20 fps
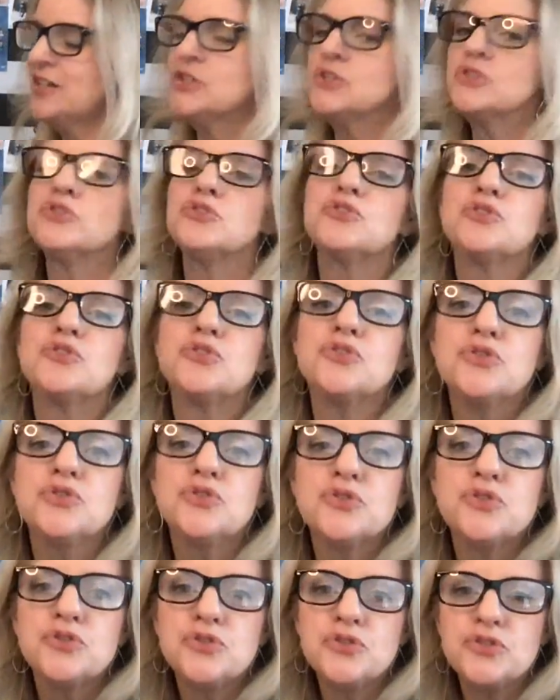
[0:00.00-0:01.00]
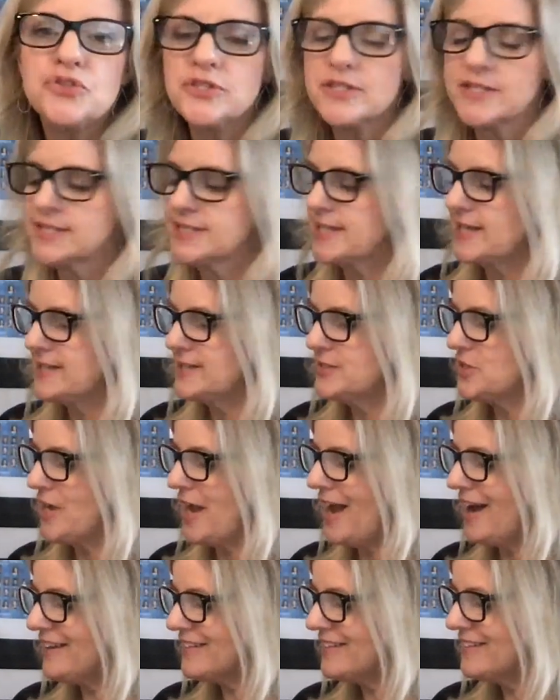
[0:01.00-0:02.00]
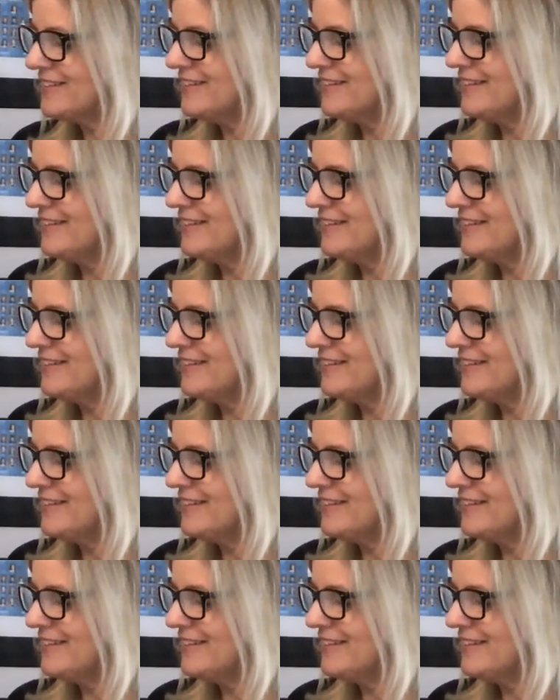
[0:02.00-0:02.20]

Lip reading: Shh, said Jack,